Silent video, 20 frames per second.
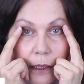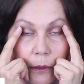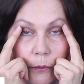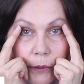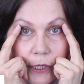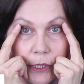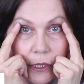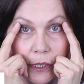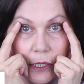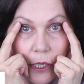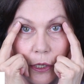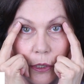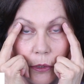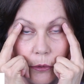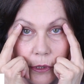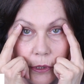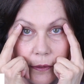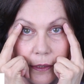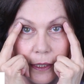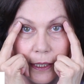We just
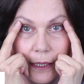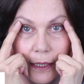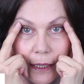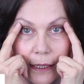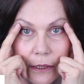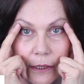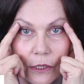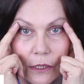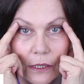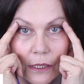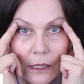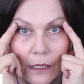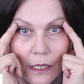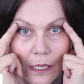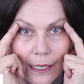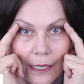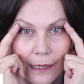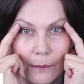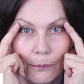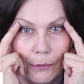hold it there and just
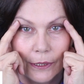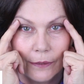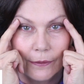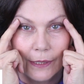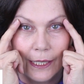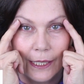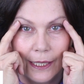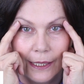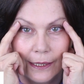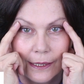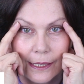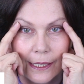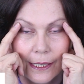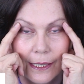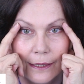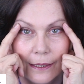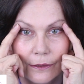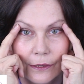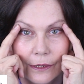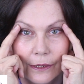lightly bring the hands
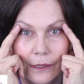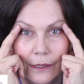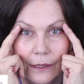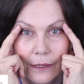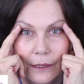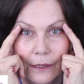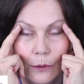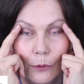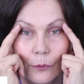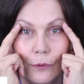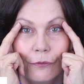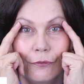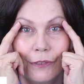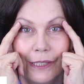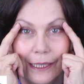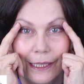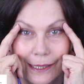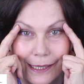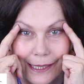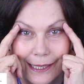out, or the
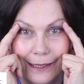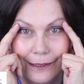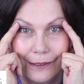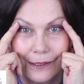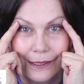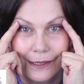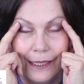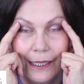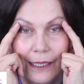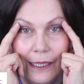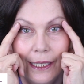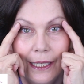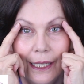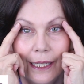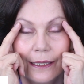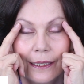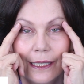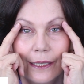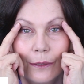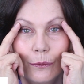fingers out.
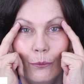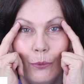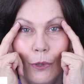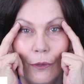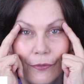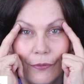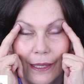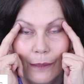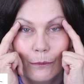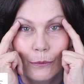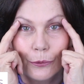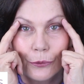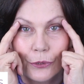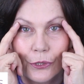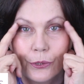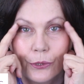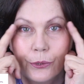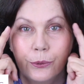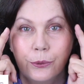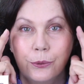And now what that will
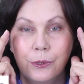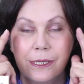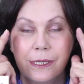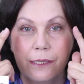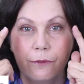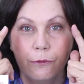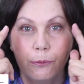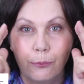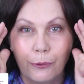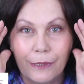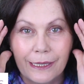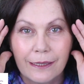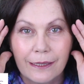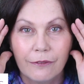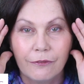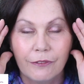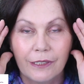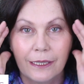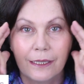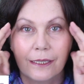do is if you bring the
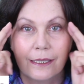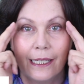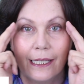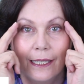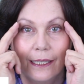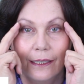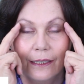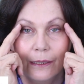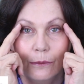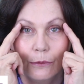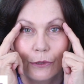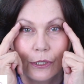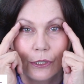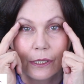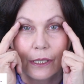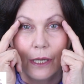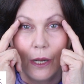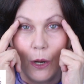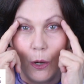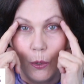fingers out, it will
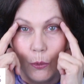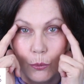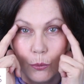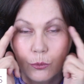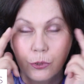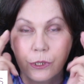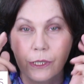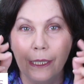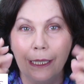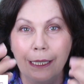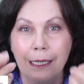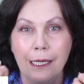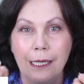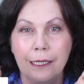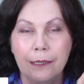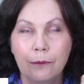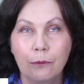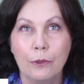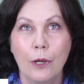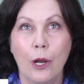
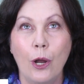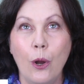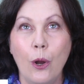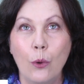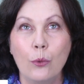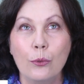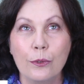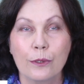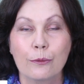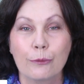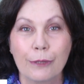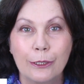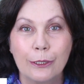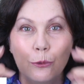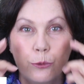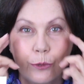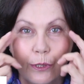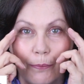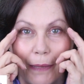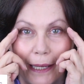hold the
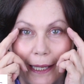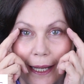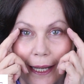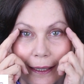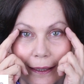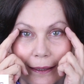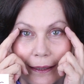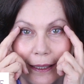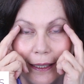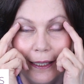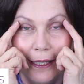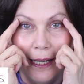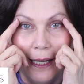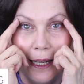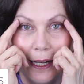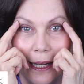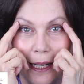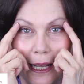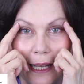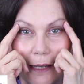wrinkles back.
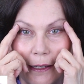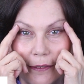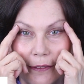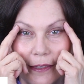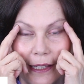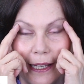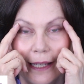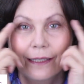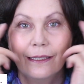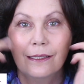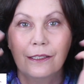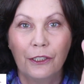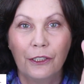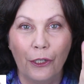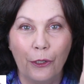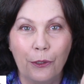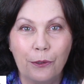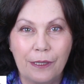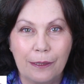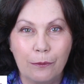
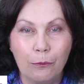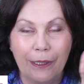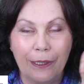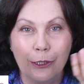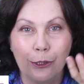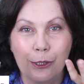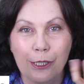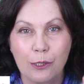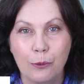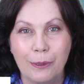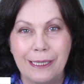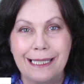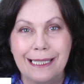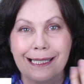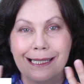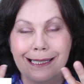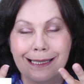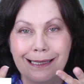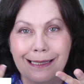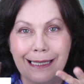That when you
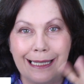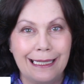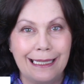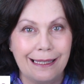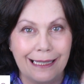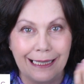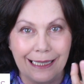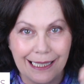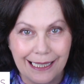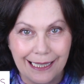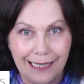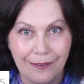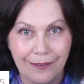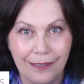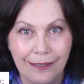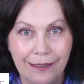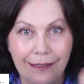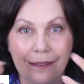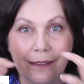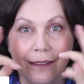squeeze anything
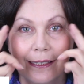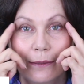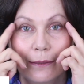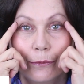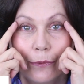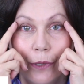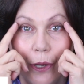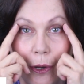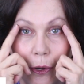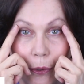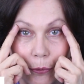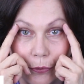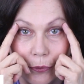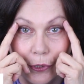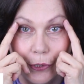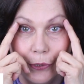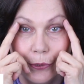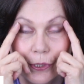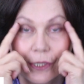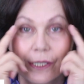together, it will hold
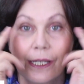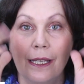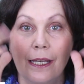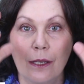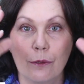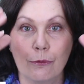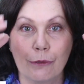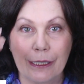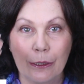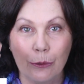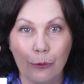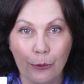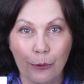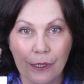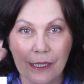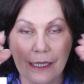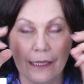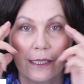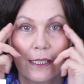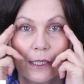those
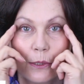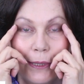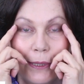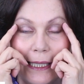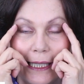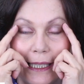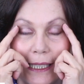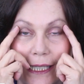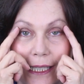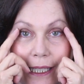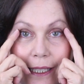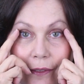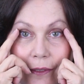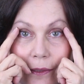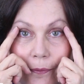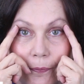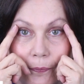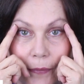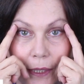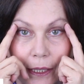wrinkles that are squeezing
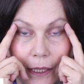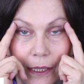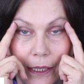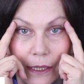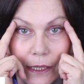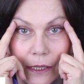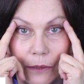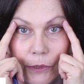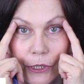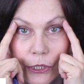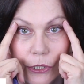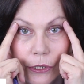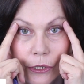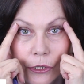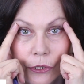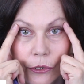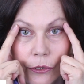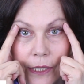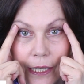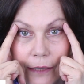together. So I want you
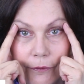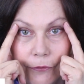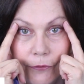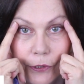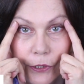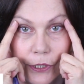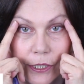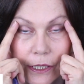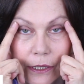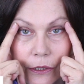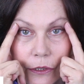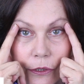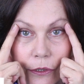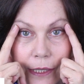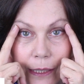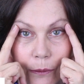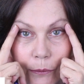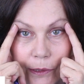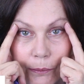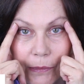to do that first, so do
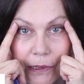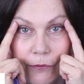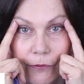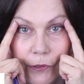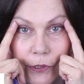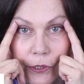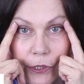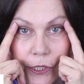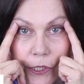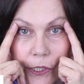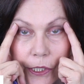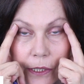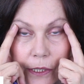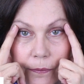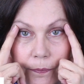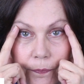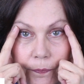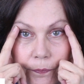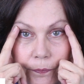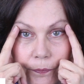that with me first.
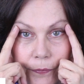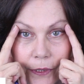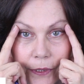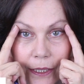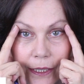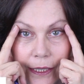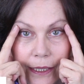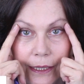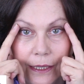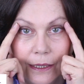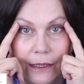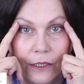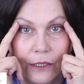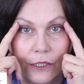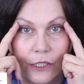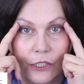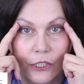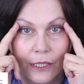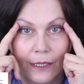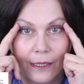Okay, and
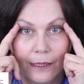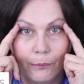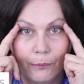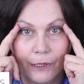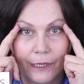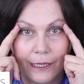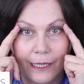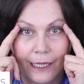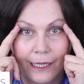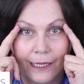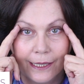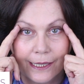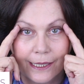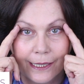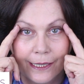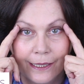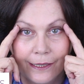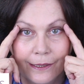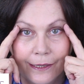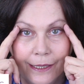just gently bring your hands
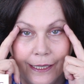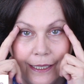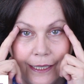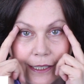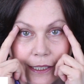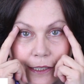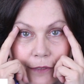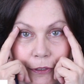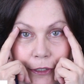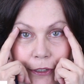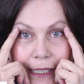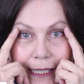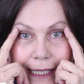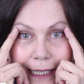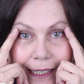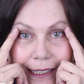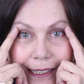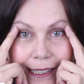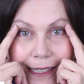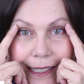out. So it's very
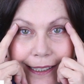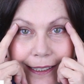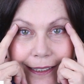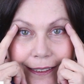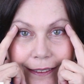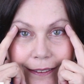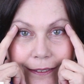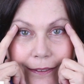subtle, isn't it?